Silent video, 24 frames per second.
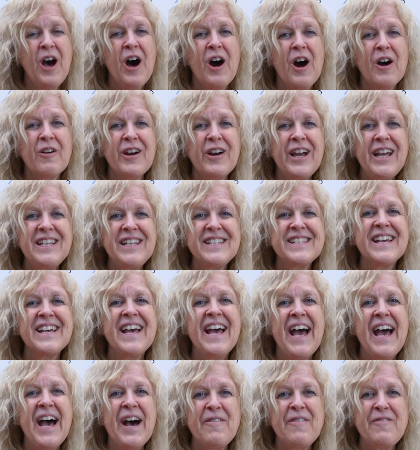All right,
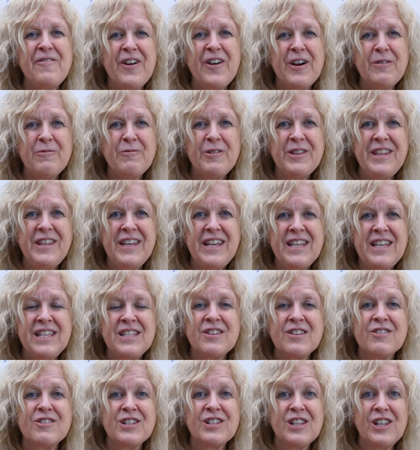have fun with these.
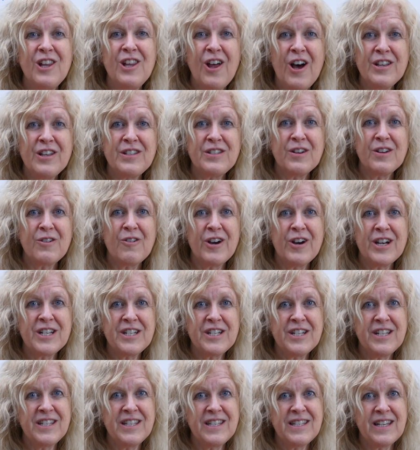There's lots of
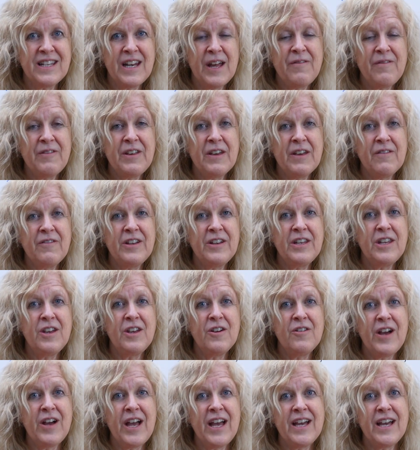questions that I've given
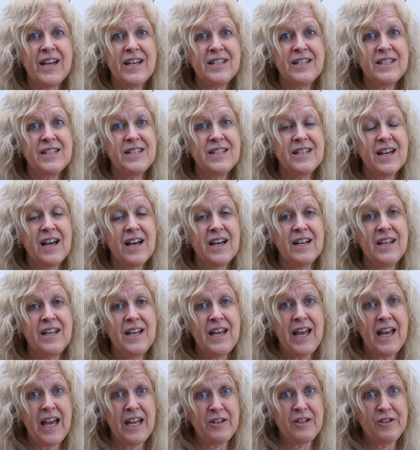you, and
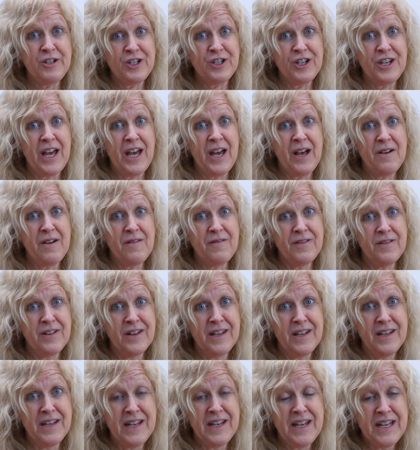you
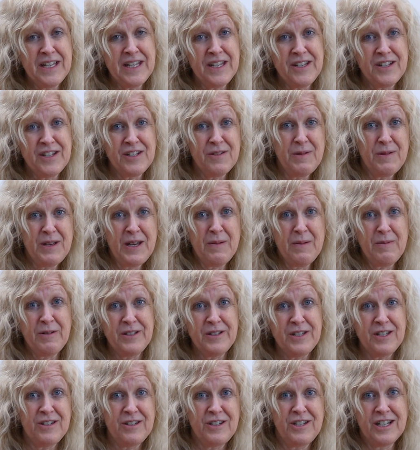should be able
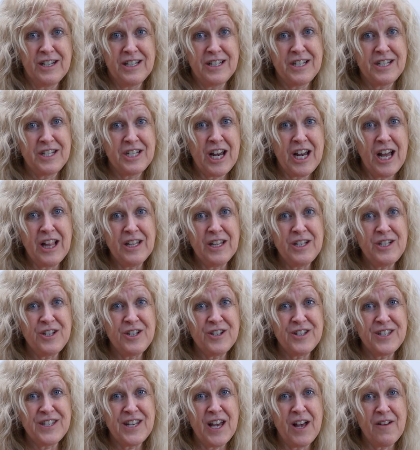to just challenge
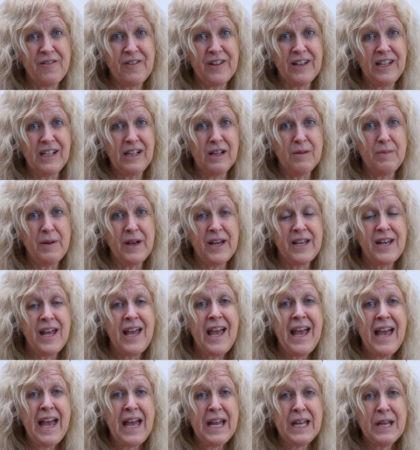yourself a little bit
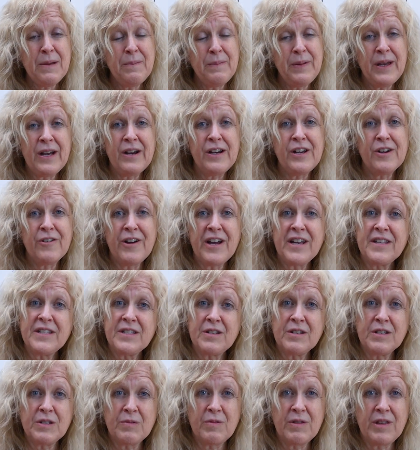and compare your
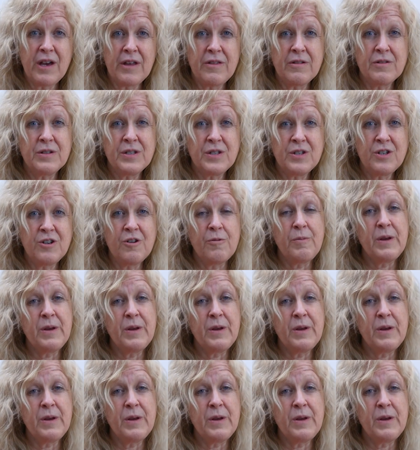answers with others too,